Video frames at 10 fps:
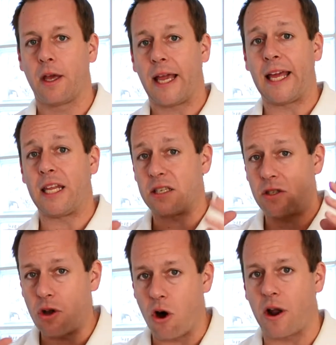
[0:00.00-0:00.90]
It is
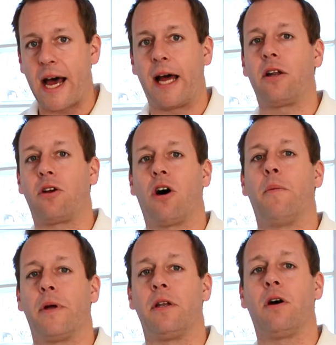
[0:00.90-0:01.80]
not
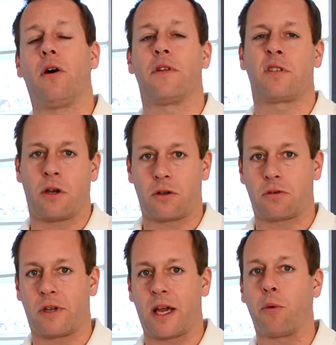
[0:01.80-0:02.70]
uncommon on the social
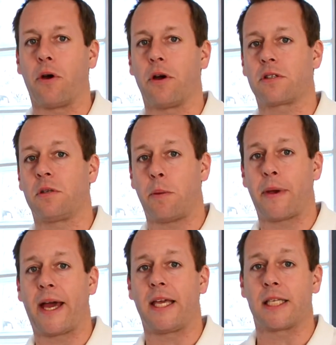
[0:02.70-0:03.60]
networks to be
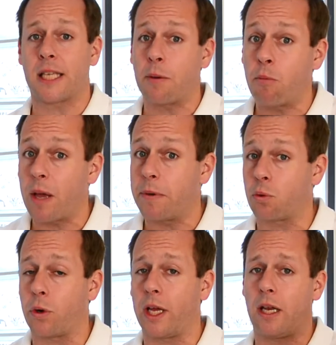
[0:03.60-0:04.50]
paying somewhere
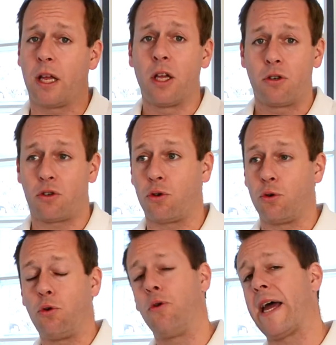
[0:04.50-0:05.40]
between
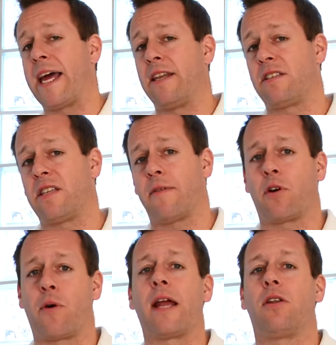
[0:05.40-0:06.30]
$2 and $7
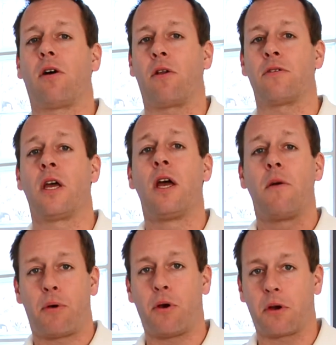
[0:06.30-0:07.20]
or $8
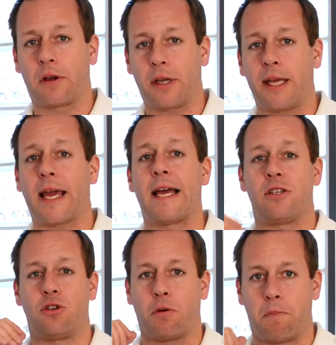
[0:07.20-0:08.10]
per click
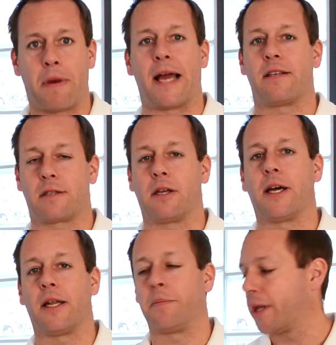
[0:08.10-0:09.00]
as your
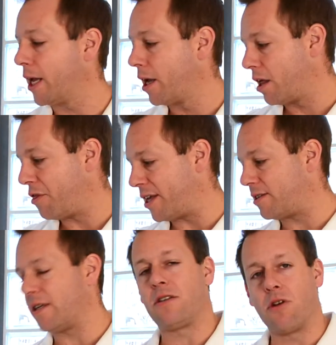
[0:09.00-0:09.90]
baseline. This
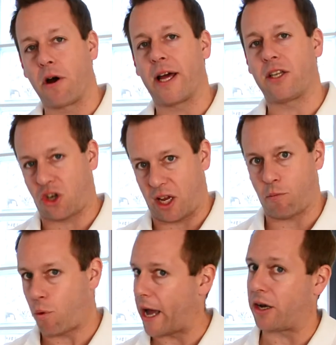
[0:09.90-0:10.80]
is not a cheap
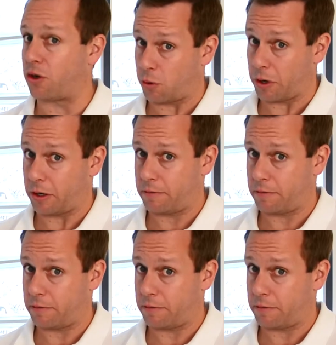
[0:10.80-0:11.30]
way to do it.